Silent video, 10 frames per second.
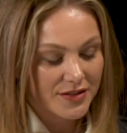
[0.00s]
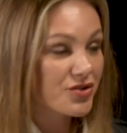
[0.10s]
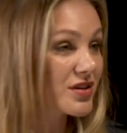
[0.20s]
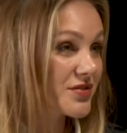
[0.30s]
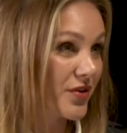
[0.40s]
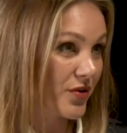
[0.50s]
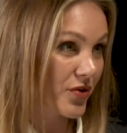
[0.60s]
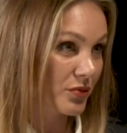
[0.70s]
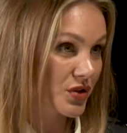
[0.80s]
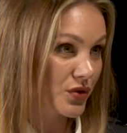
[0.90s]
transfer
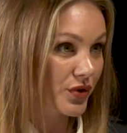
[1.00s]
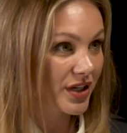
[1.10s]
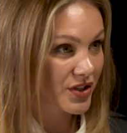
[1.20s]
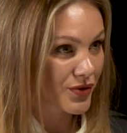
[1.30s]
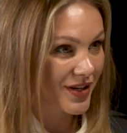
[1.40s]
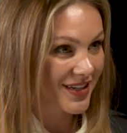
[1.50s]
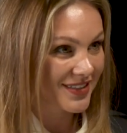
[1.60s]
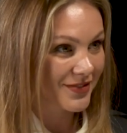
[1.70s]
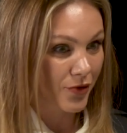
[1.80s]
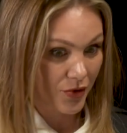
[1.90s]
from Turkey to
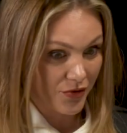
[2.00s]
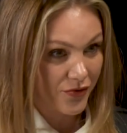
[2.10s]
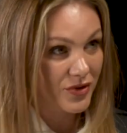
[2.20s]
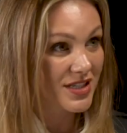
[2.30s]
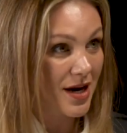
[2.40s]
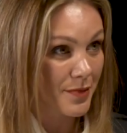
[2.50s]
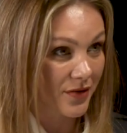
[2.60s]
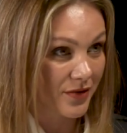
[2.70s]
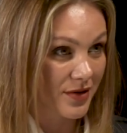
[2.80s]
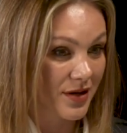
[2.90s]
Riyadh for the first time
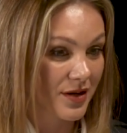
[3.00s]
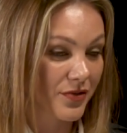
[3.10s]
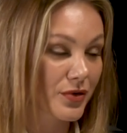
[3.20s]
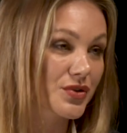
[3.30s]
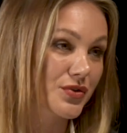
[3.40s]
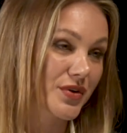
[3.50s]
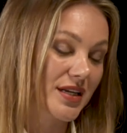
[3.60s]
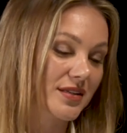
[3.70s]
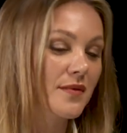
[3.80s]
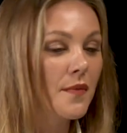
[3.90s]
I flew to
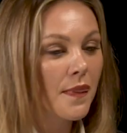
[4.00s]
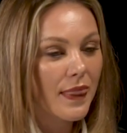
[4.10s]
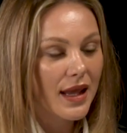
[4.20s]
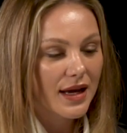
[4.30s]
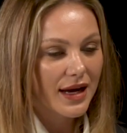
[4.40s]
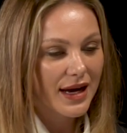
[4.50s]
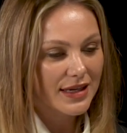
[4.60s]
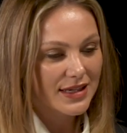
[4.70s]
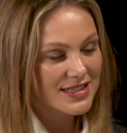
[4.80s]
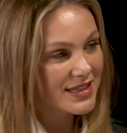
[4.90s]
Riyadh.
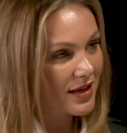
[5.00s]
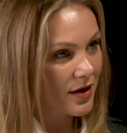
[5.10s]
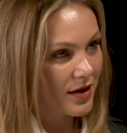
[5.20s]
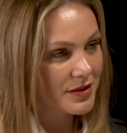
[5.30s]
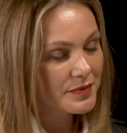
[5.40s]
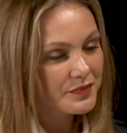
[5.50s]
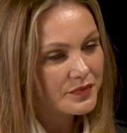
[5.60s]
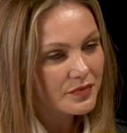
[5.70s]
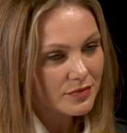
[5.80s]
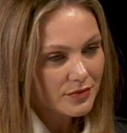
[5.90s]
And I see the line.
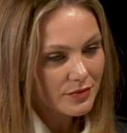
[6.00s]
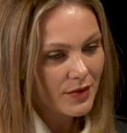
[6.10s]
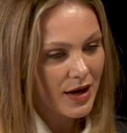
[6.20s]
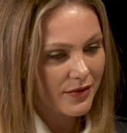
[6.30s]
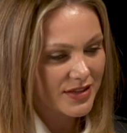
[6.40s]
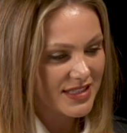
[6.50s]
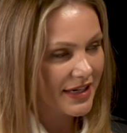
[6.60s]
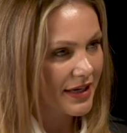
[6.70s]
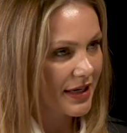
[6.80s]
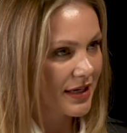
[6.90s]
I was
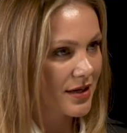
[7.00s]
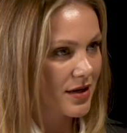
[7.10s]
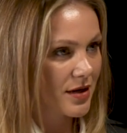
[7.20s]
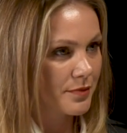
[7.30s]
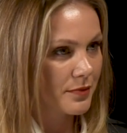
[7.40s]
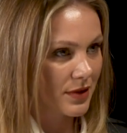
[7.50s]
standing in a